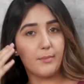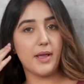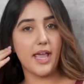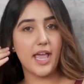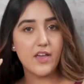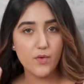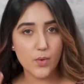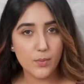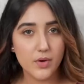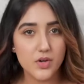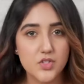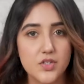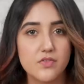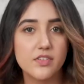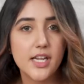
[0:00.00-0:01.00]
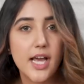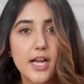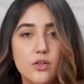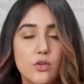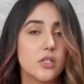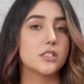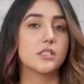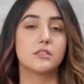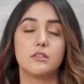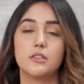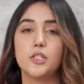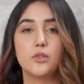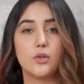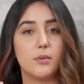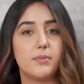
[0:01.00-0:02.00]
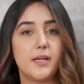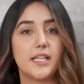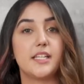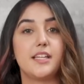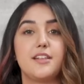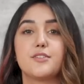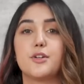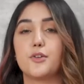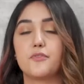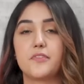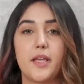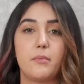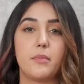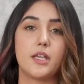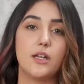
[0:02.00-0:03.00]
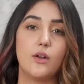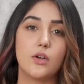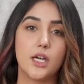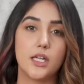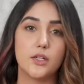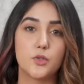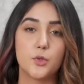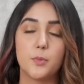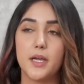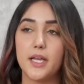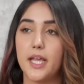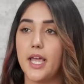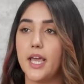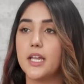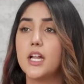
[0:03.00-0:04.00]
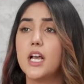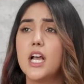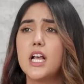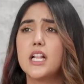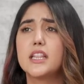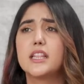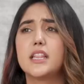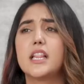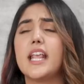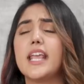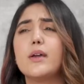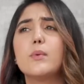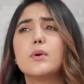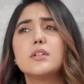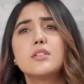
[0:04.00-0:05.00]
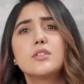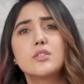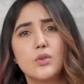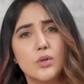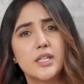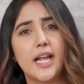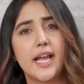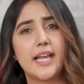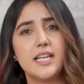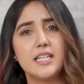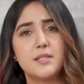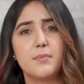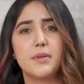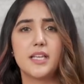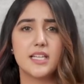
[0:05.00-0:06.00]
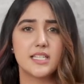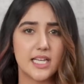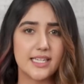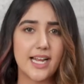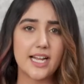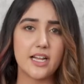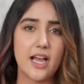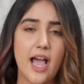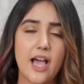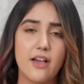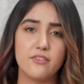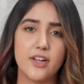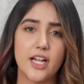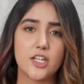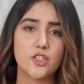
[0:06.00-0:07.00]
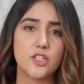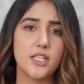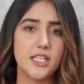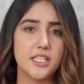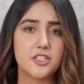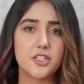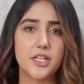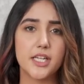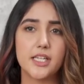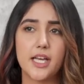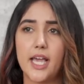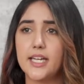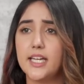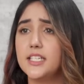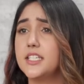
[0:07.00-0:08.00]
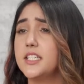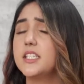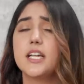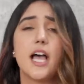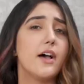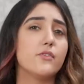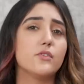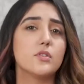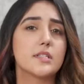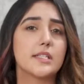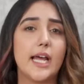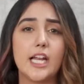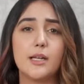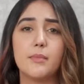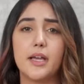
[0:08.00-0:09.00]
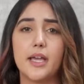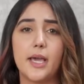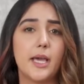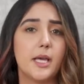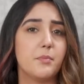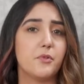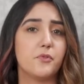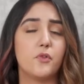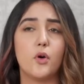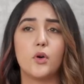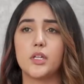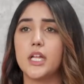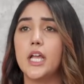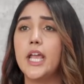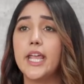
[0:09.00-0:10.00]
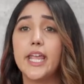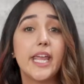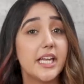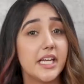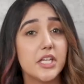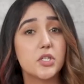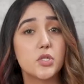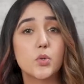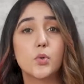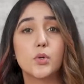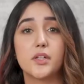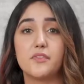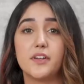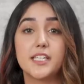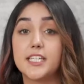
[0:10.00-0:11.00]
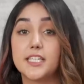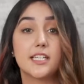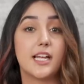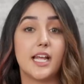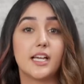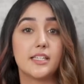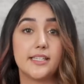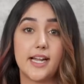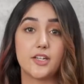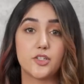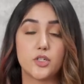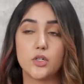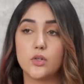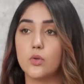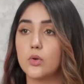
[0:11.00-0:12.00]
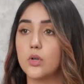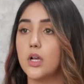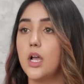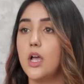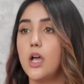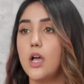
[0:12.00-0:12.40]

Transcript: my hair were virgin, when I had not, you know, applied any sort of chemical or color to my hair, they were so nice, because I have naturally straight hair. I didn't have to style my hair before any shoot if I needed like a natural look.